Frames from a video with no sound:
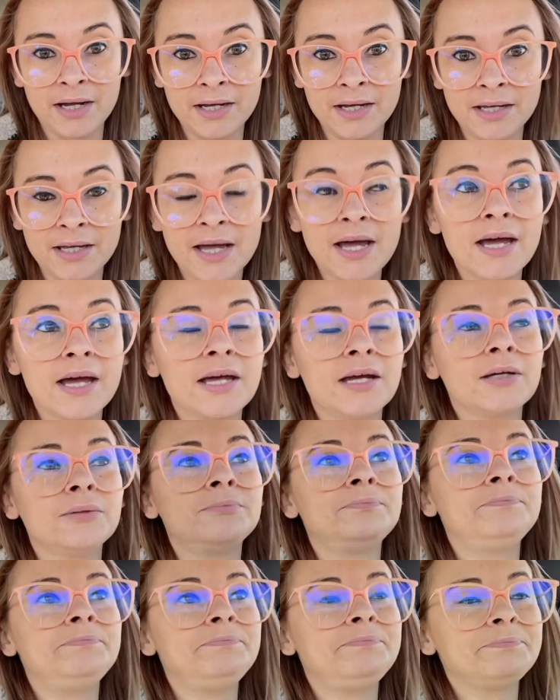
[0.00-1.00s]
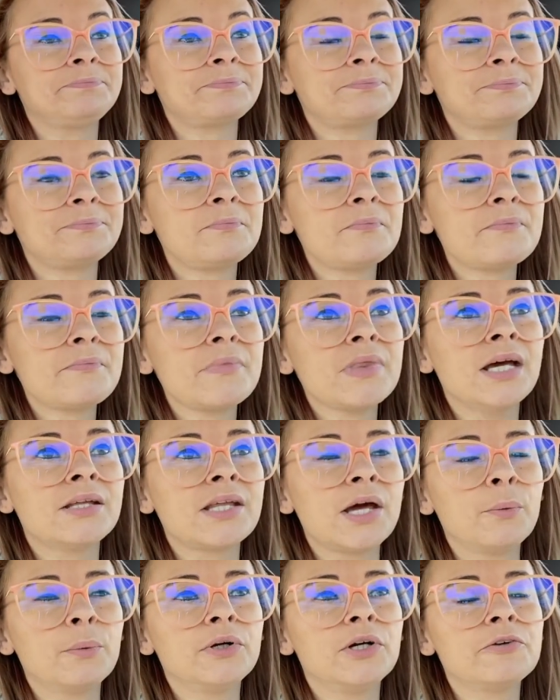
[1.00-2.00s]
hey,
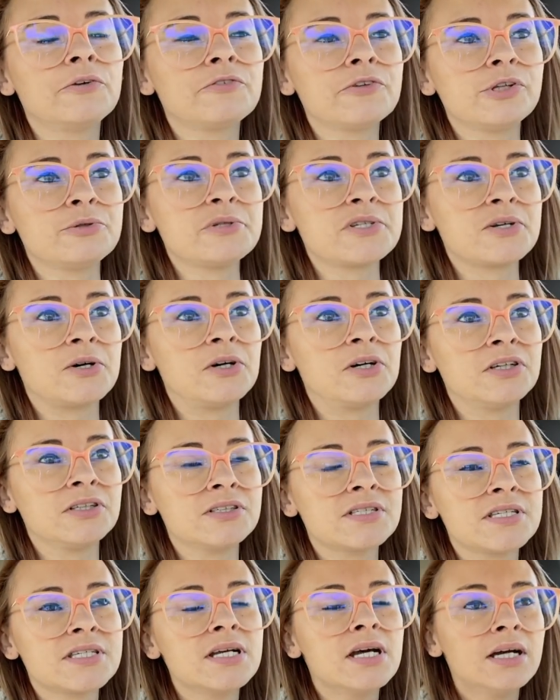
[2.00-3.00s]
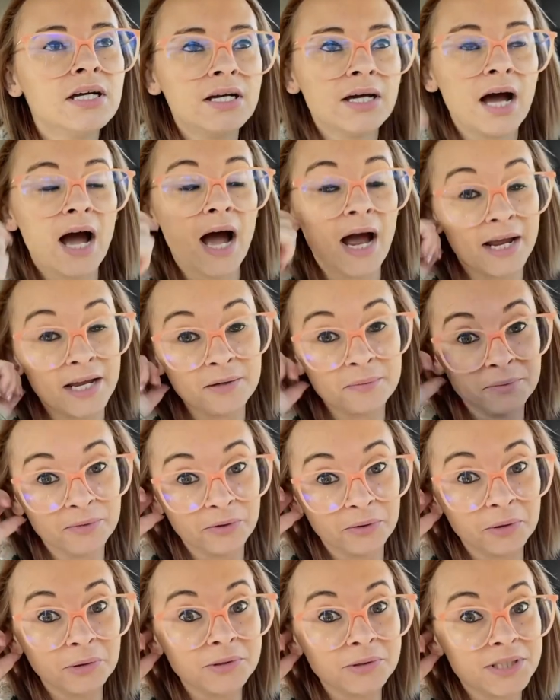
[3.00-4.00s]
they went over the results. I
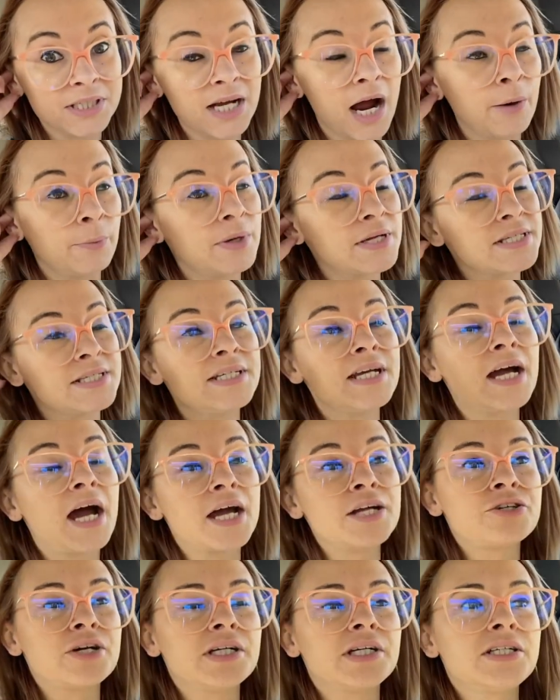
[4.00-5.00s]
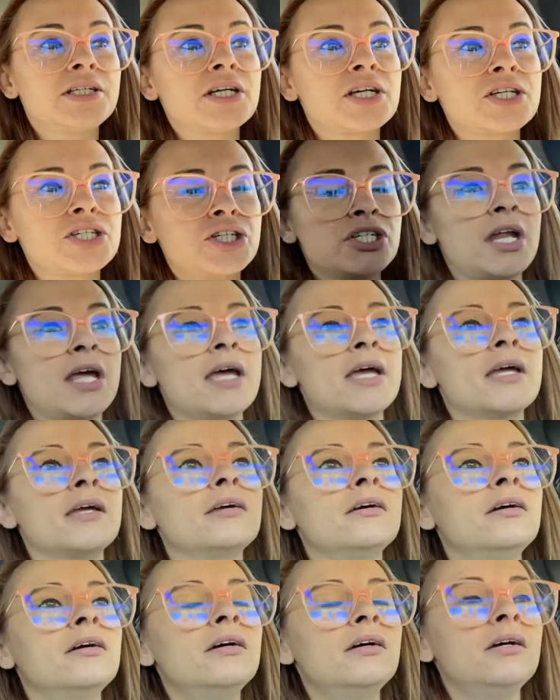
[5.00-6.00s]
was dehydrated yesterday,
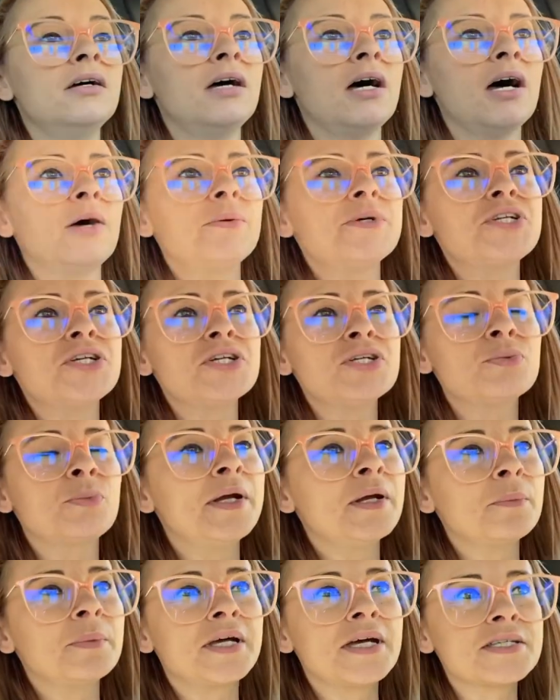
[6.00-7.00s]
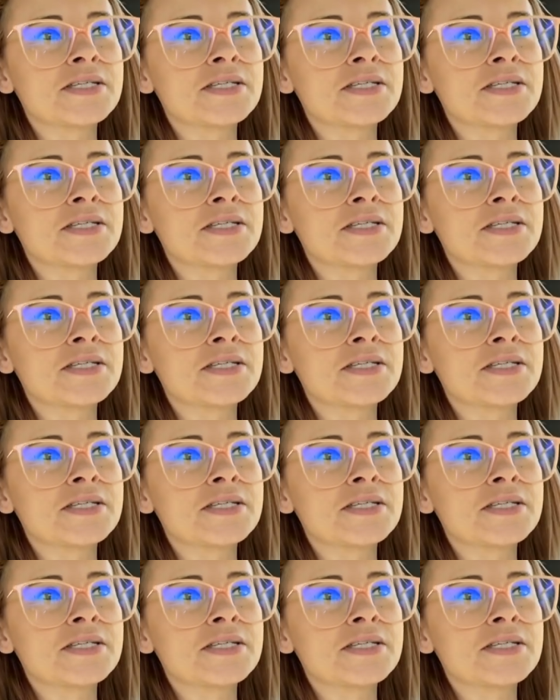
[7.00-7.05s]
which is weird because I